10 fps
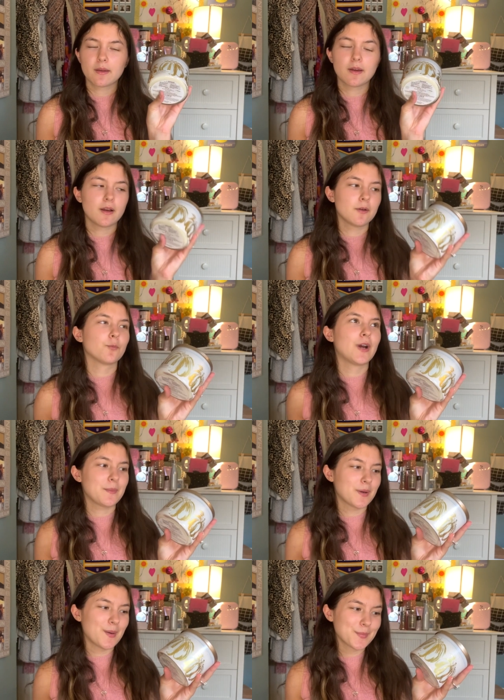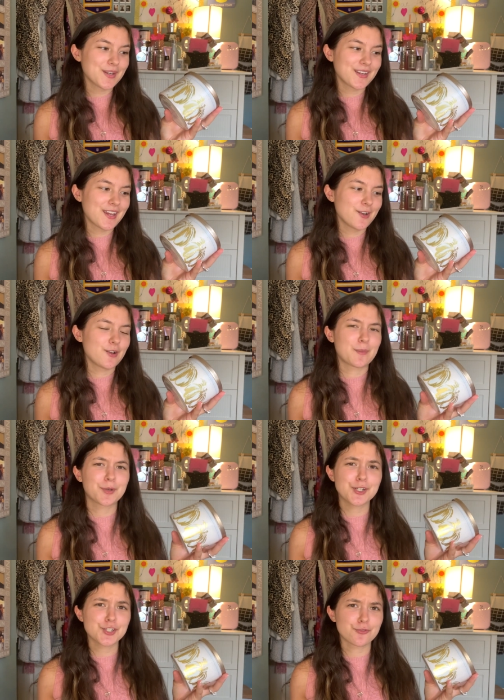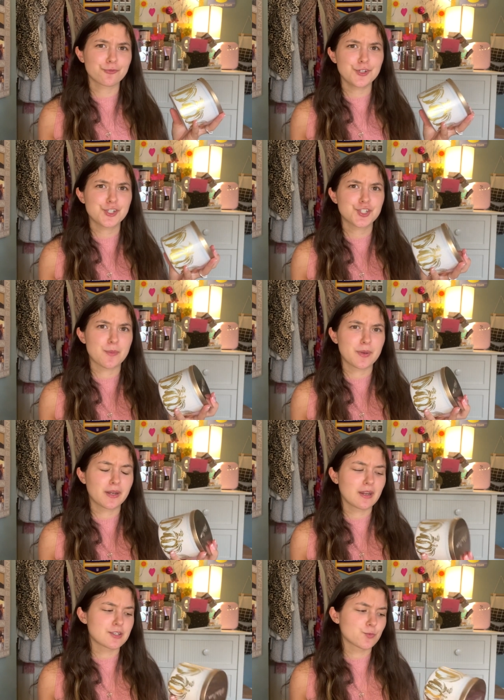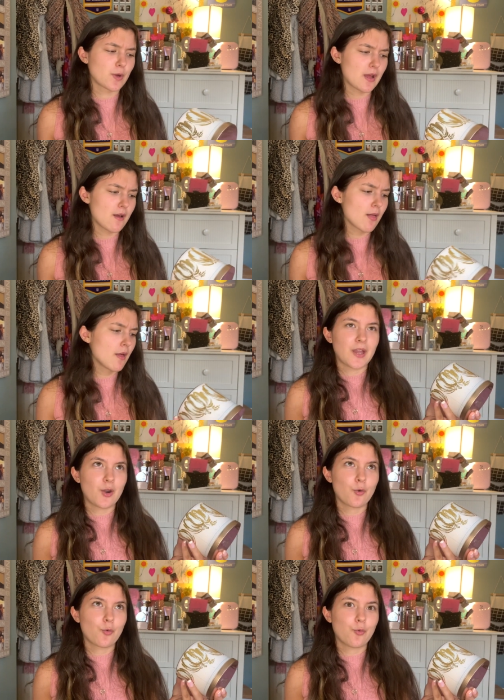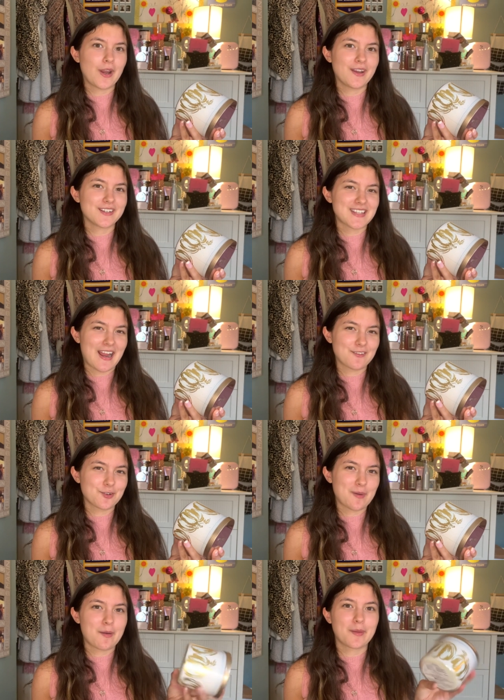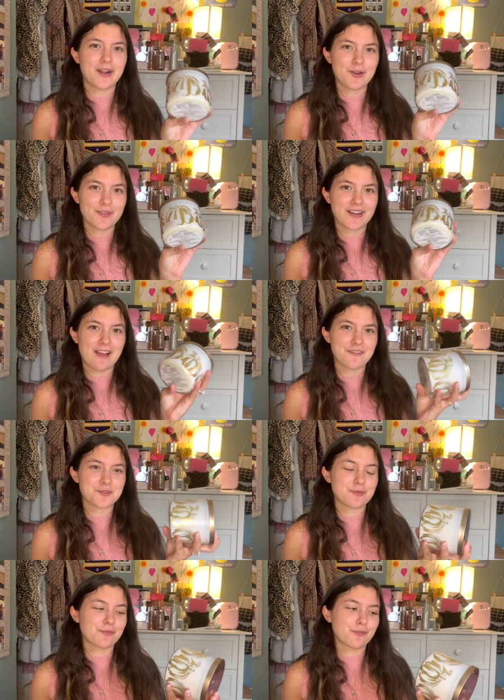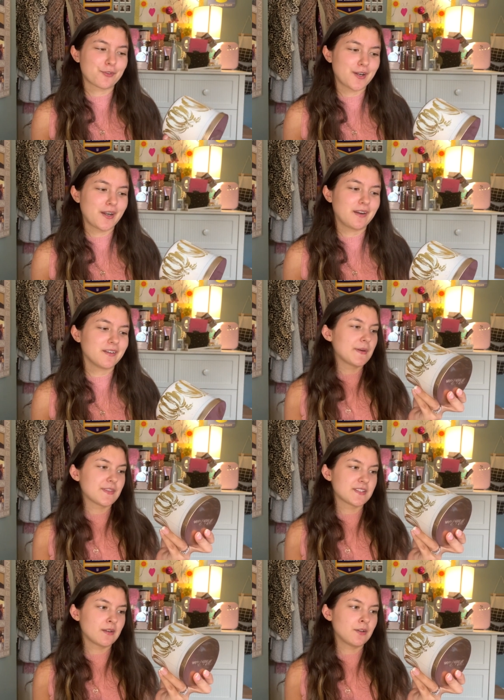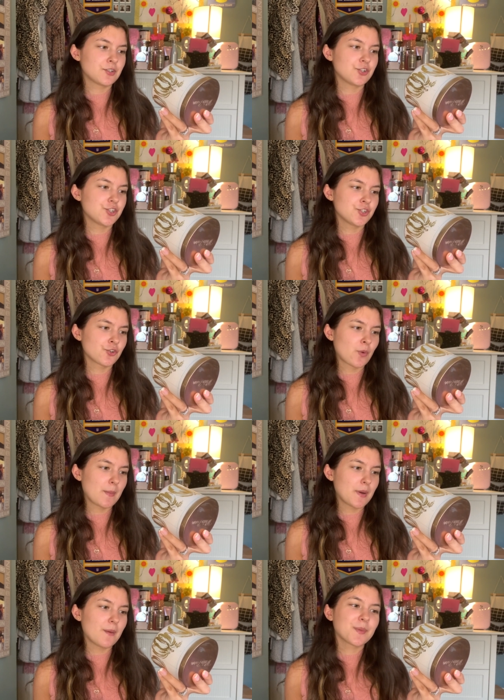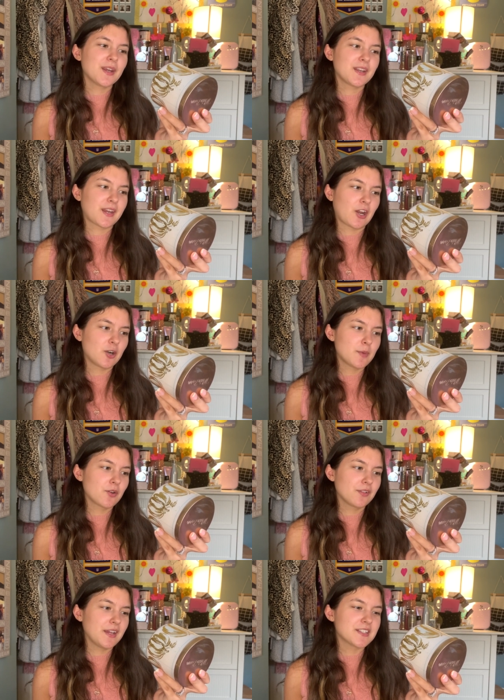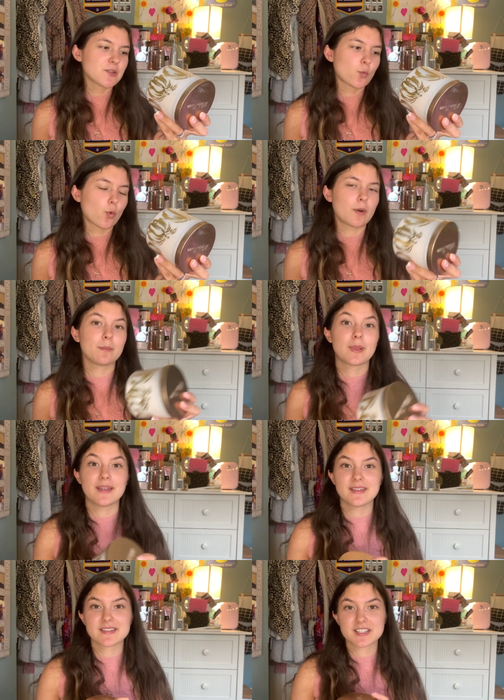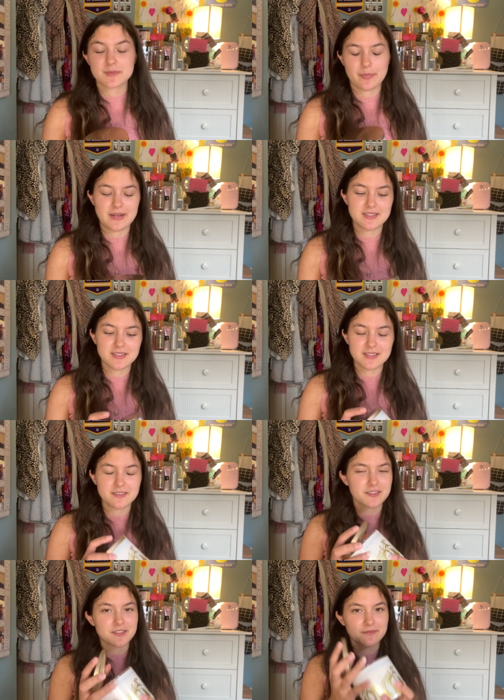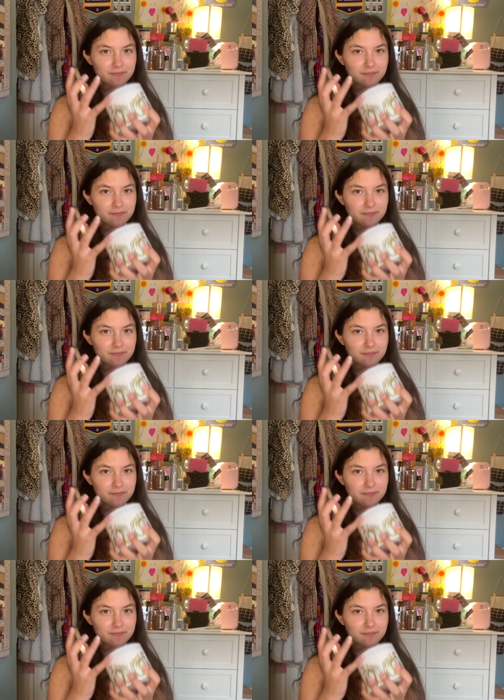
uh, white pumpkin candle and I'm pretty sure free shipping as well. I don't quite exactly remember but I know that I got this one for free. But the scents are gingered white pumpkin, caramel glaze, and warm blended spices.